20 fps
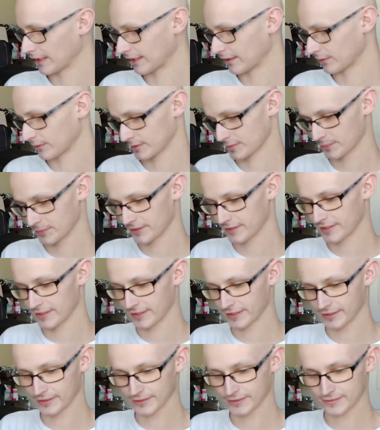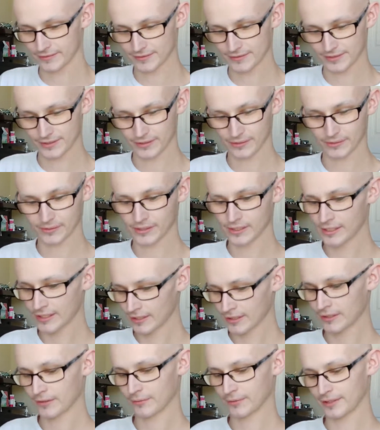and it looks pretty dang good. So,
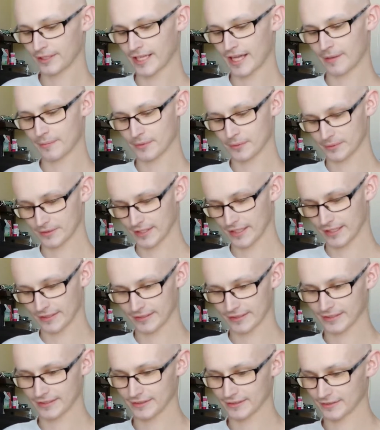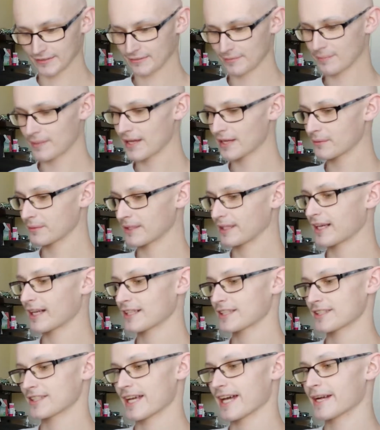really happy with that. And back when it
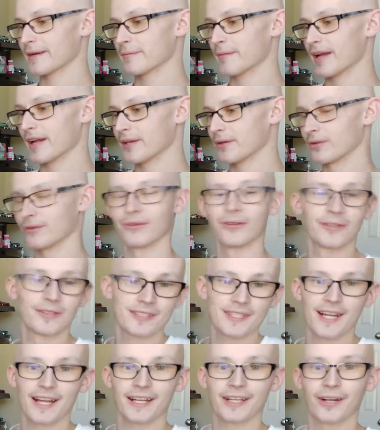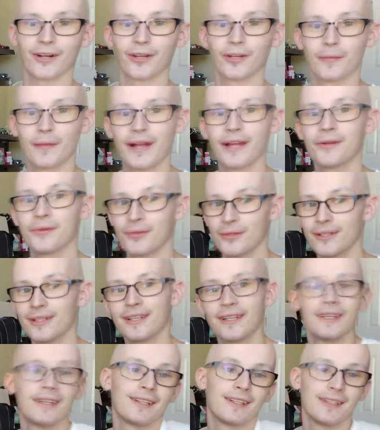actually had a manual. It's not a color manual,
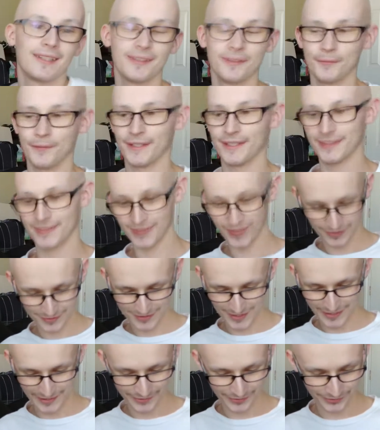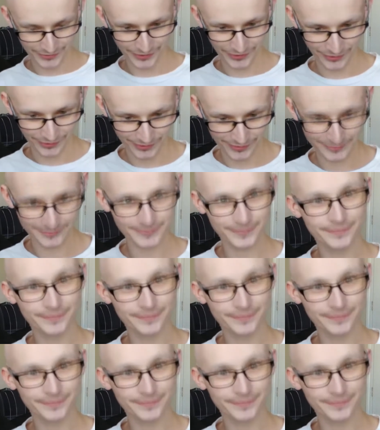but I'll take it all day long.